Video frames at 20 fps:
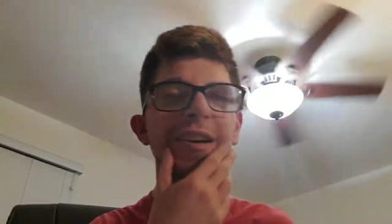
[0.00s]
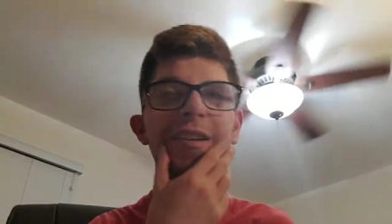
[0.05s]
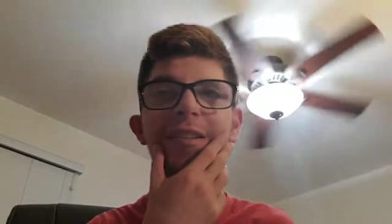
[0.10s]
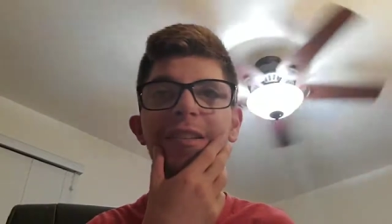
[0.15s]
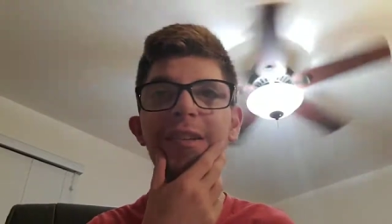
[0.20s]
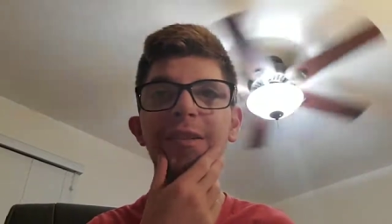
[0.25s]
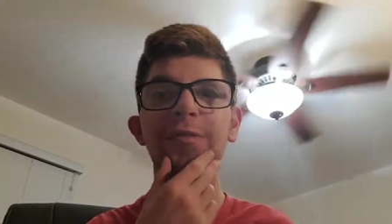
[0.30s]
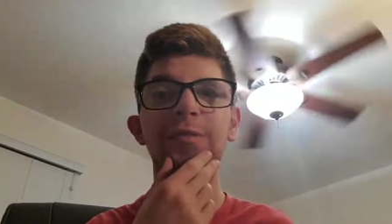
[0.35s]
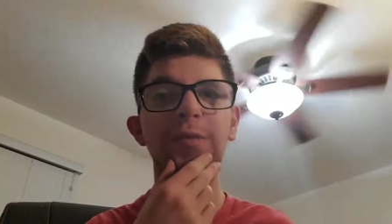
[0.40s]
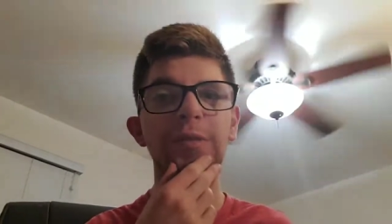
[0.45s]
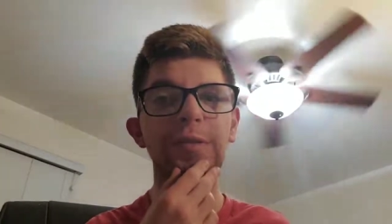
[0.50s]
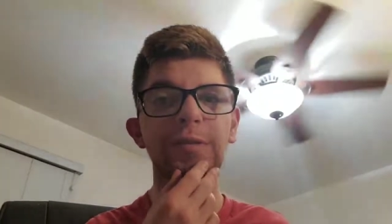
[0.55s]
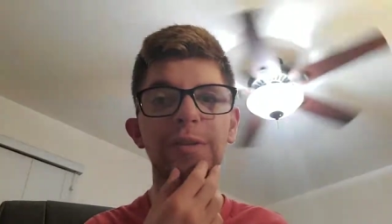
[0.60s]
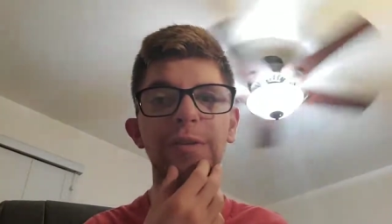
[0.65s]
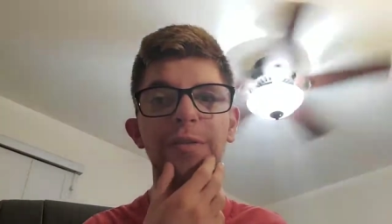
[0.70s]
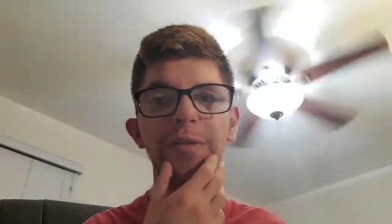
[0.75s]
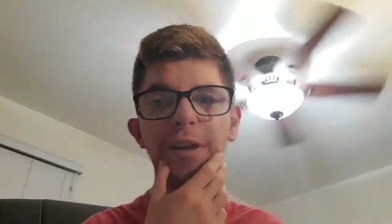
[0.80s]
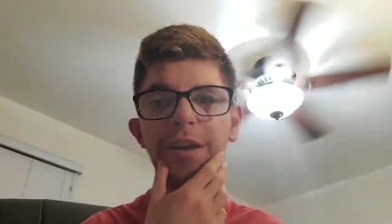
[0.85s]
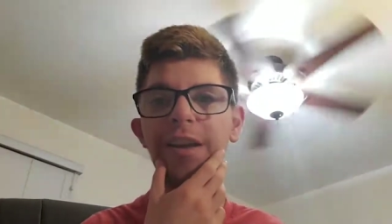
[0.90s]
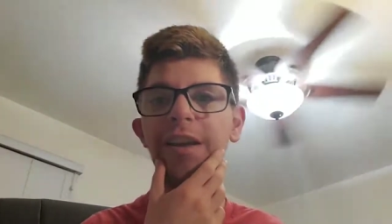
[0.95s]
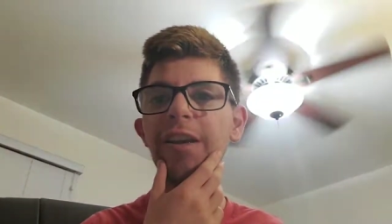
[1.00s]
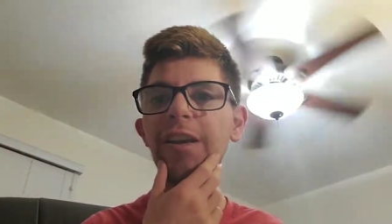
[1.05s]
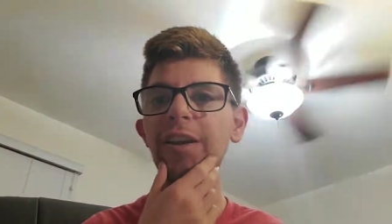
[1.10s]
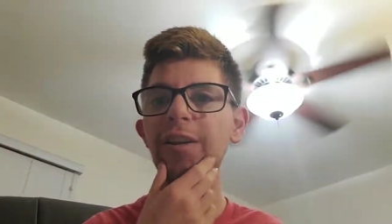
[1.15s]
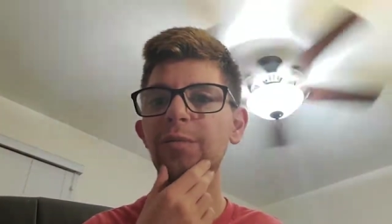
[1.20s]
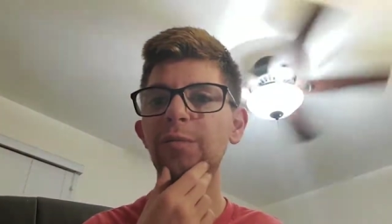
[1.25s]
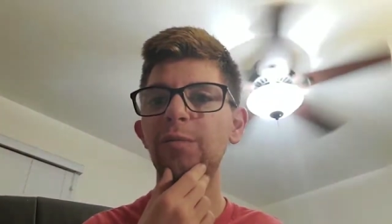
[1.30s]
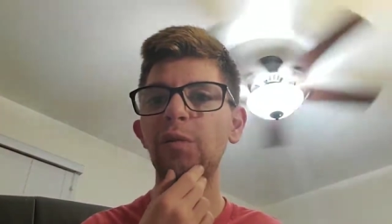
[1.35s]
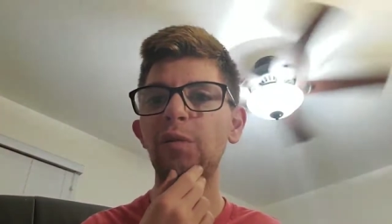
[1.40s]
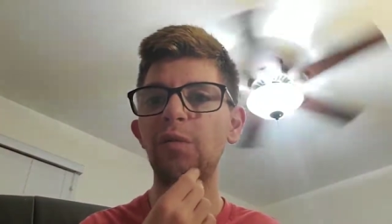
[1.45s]
this was a really
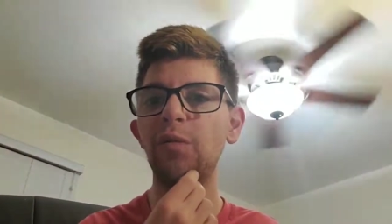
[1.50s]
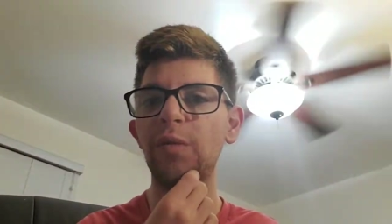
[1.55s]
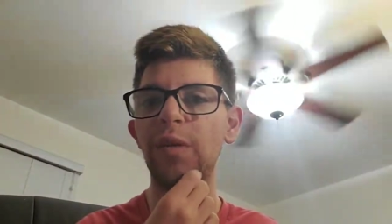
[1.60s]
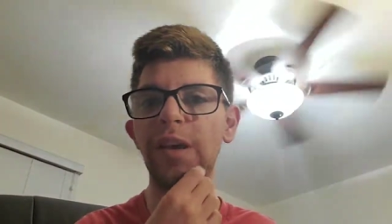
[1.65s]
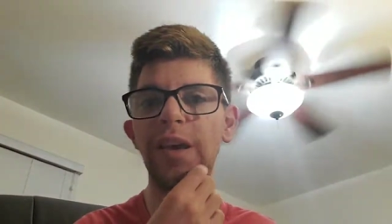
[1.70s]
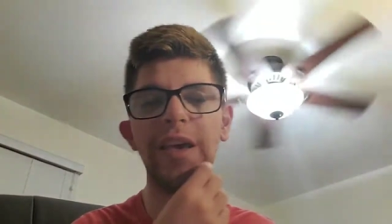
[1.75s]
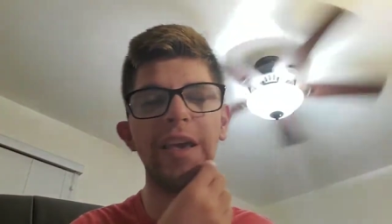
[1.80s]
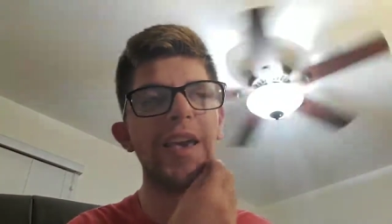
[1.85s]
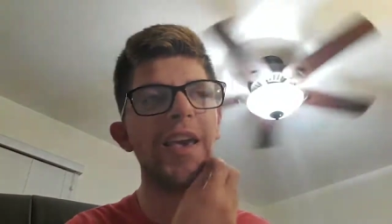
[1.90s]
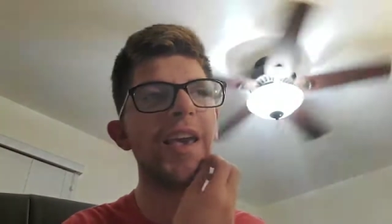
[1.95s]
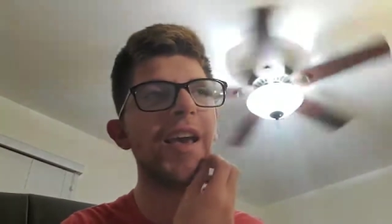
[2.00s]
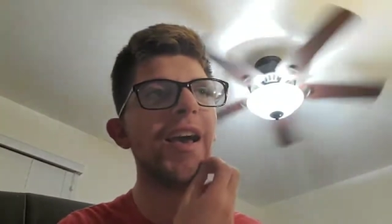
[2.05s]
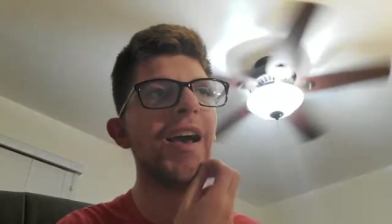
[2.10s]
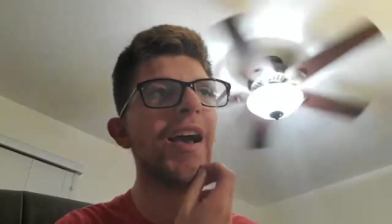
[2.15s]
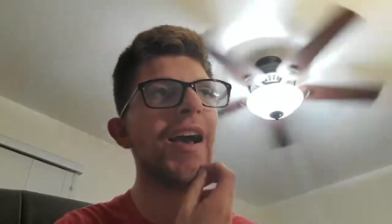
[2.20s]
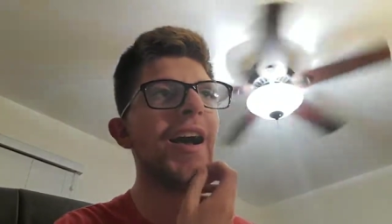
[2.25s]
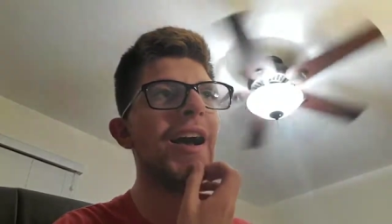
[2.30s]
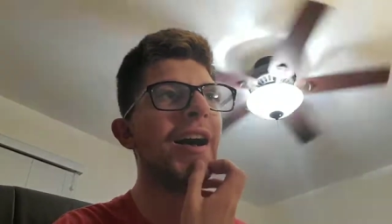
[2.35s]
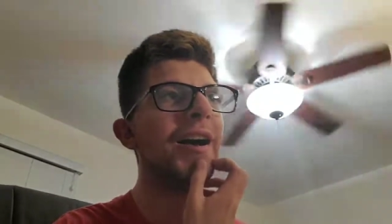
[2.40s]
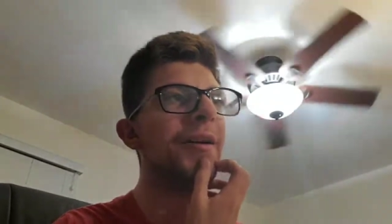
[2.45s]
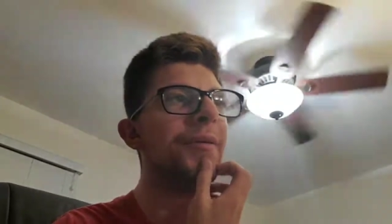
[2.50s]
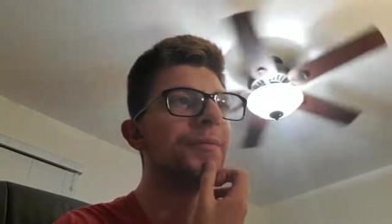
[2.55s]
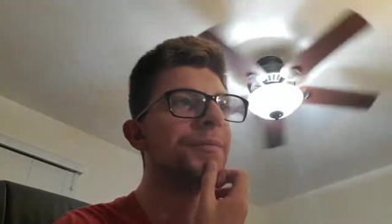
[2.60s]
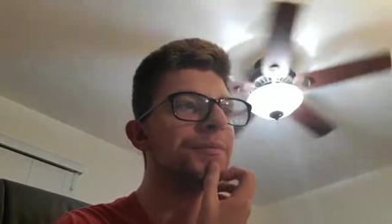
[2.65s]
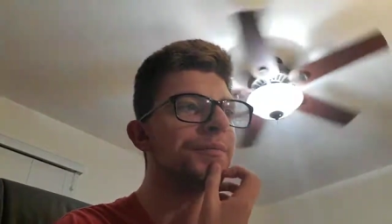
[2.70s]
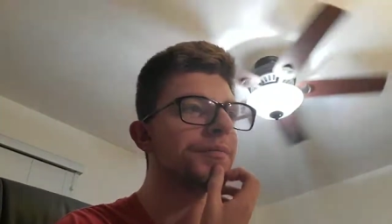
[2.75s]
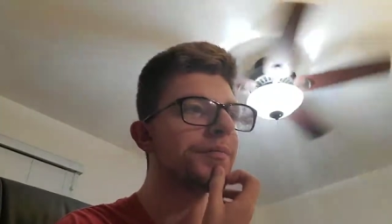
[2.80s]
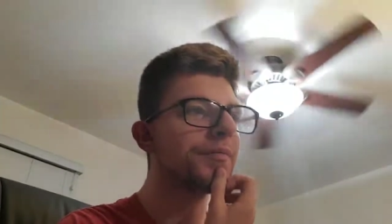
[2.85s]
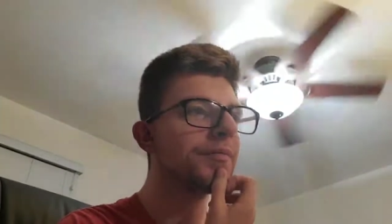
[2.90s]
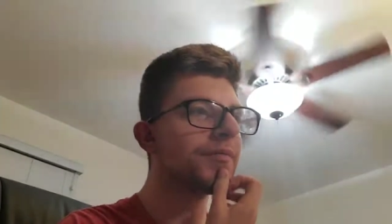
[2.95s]
good movie.
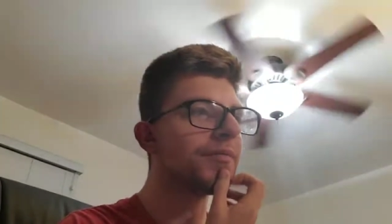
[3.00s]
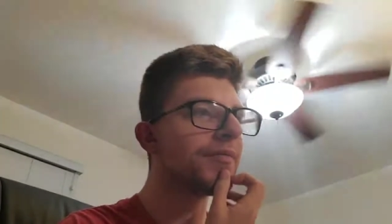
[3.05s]
Um,